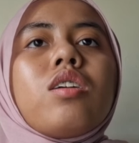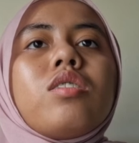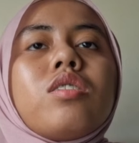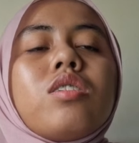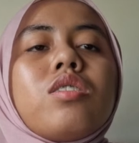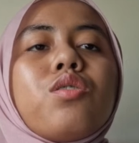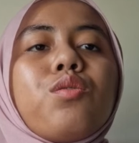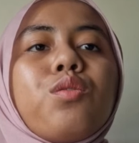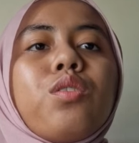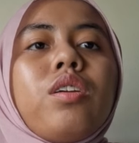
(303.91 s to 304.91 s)
This is
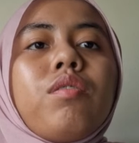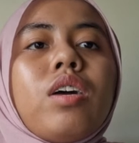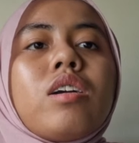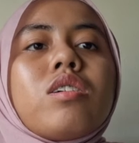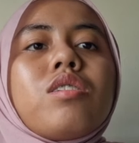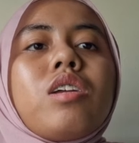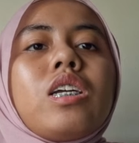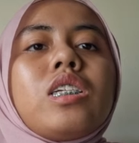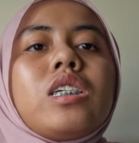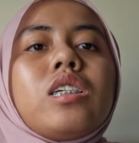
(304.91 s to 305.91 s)
to define a
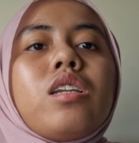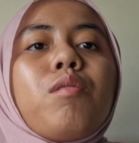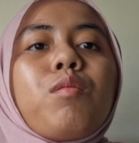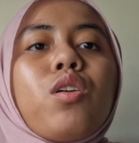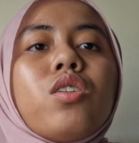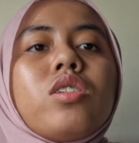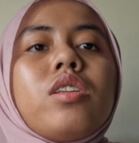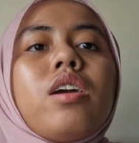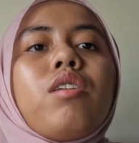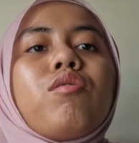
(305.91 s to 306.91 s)
structure named cost
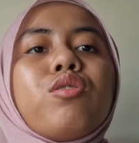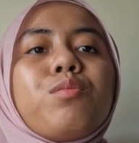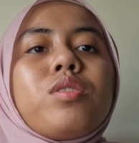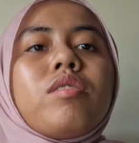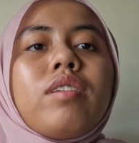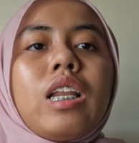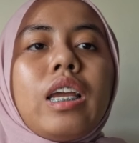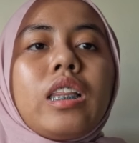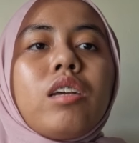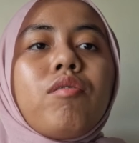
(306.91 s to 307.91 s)
that groups
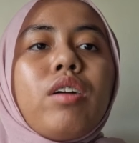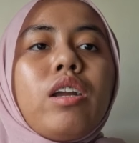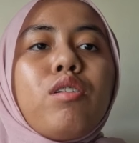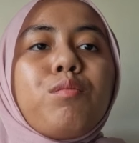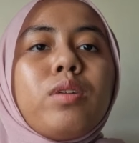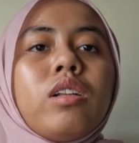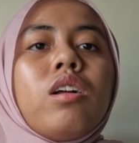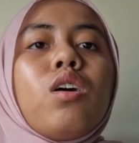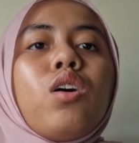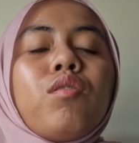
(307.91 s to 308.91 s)
related variable
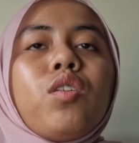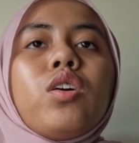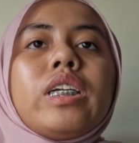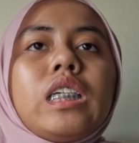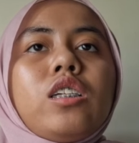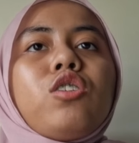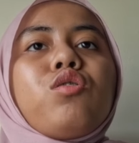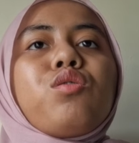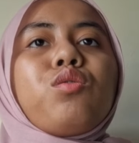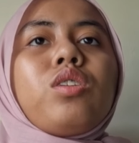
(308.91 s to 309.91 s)
for each
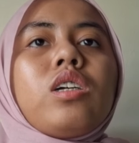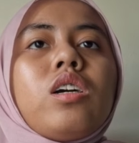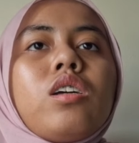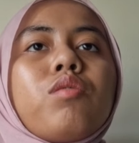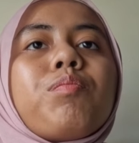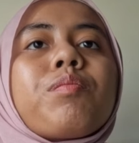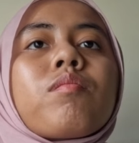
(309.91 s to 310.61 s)
student.